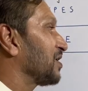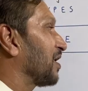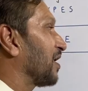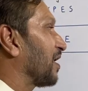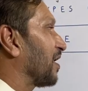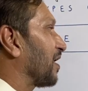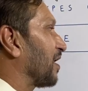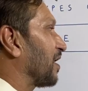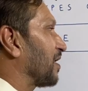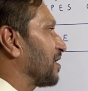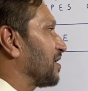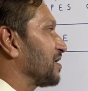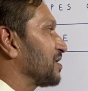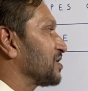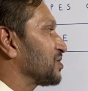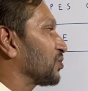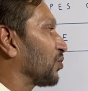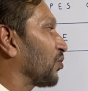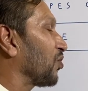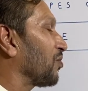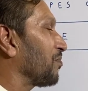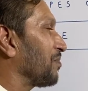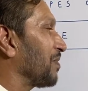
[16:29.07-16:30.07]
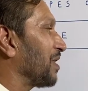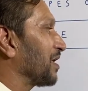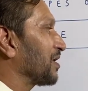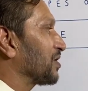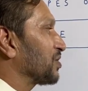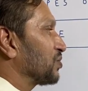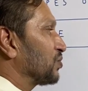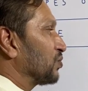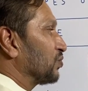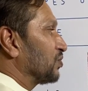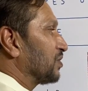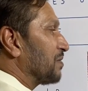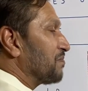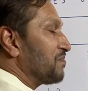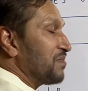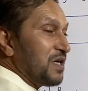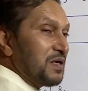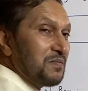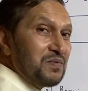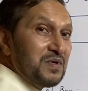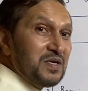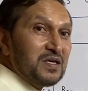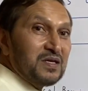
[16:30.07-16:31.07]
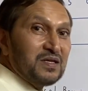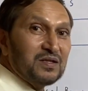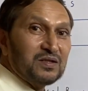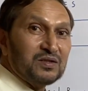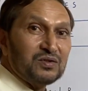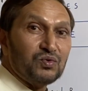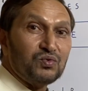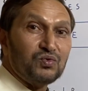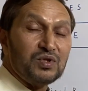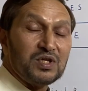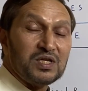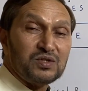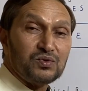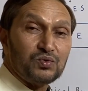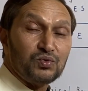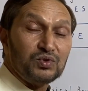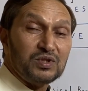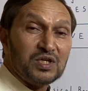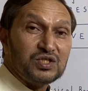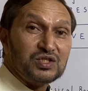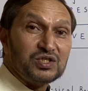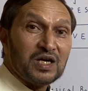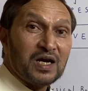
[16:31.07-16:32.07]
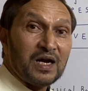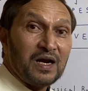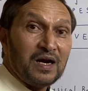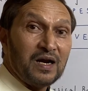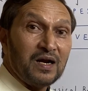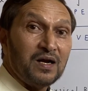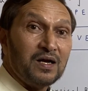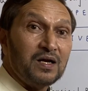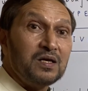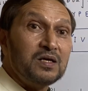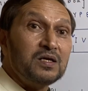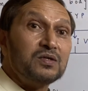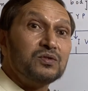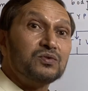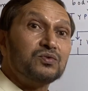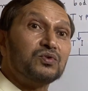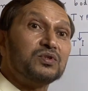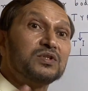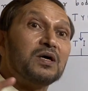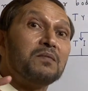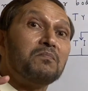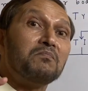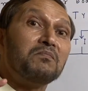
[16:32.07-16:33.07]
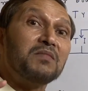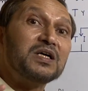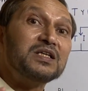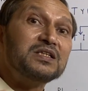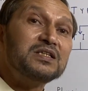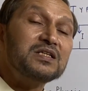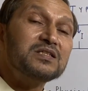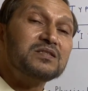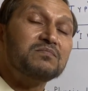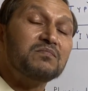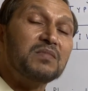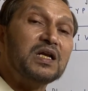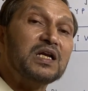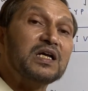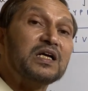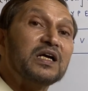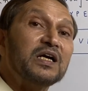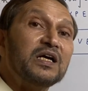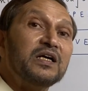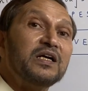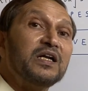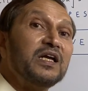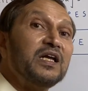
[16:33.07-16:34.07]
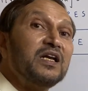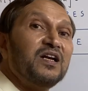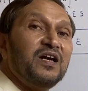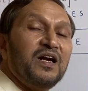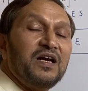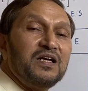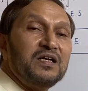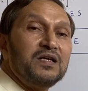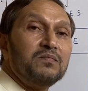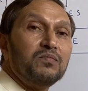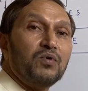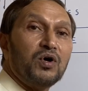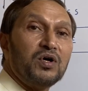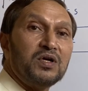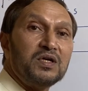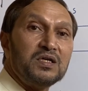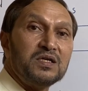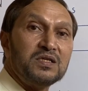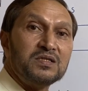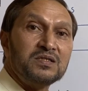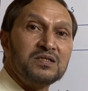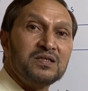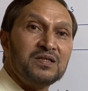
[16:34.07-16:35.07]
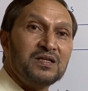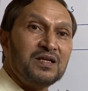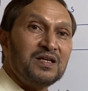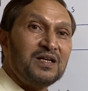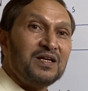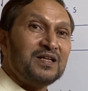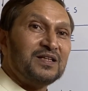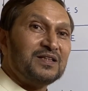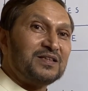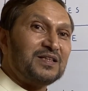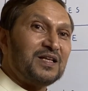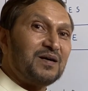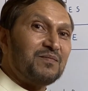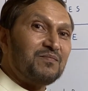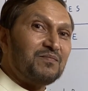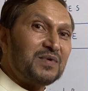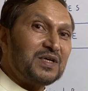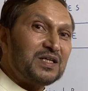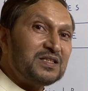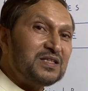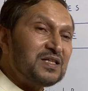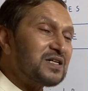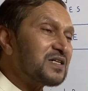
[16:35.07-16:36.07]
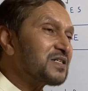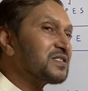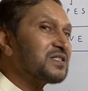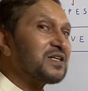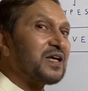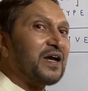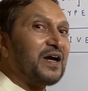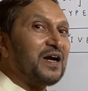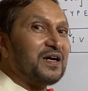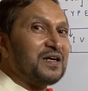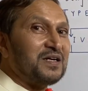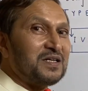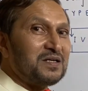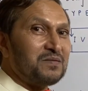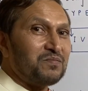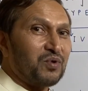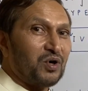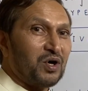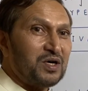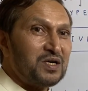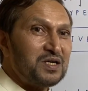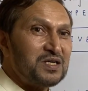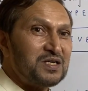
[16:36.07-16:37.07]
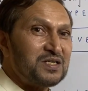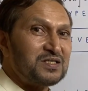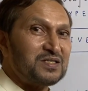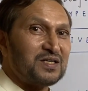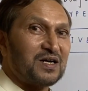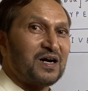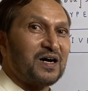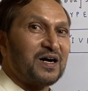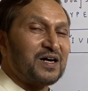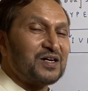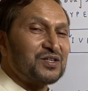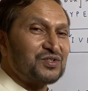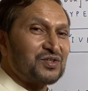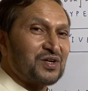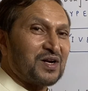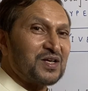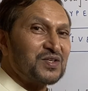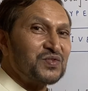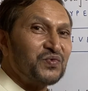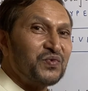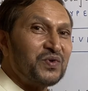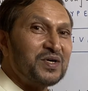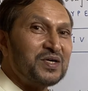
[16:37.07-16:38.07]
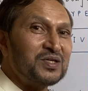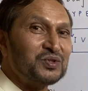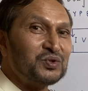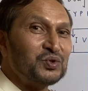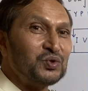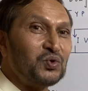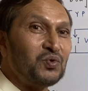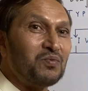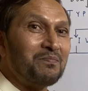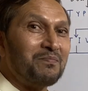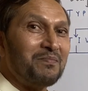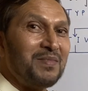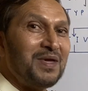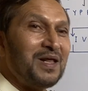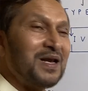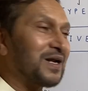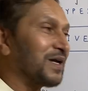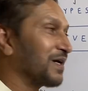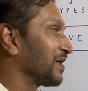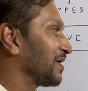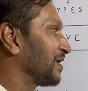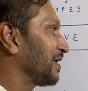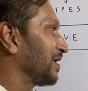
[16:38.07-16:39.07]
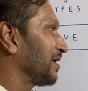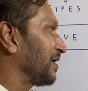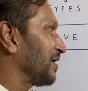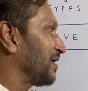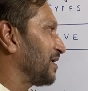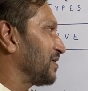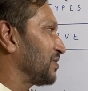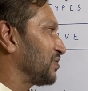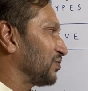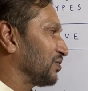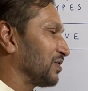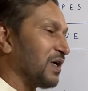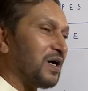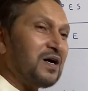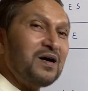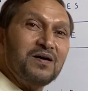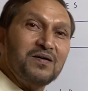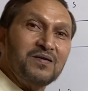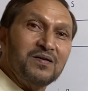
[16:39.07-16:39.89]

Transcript: its own milk to the baby, to the child, so the mother's milk contains antibodies. The mother's antibodies are transferred through milk into the